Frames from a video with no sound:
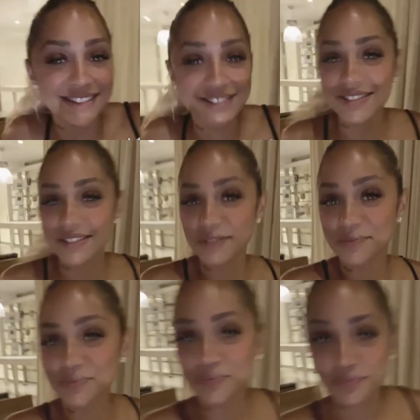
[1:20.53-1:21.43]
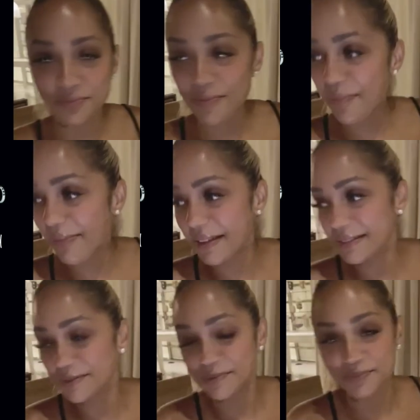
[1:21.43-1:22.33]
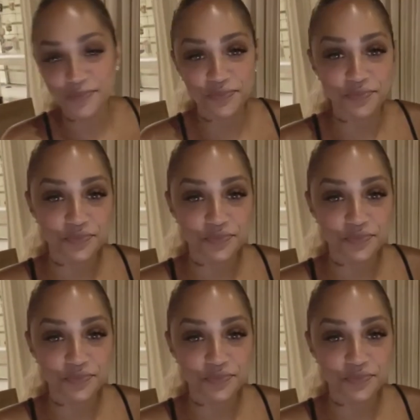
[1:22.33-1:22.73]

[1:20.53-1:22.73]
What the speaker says: This is Paloma. That's Paloma, everybody.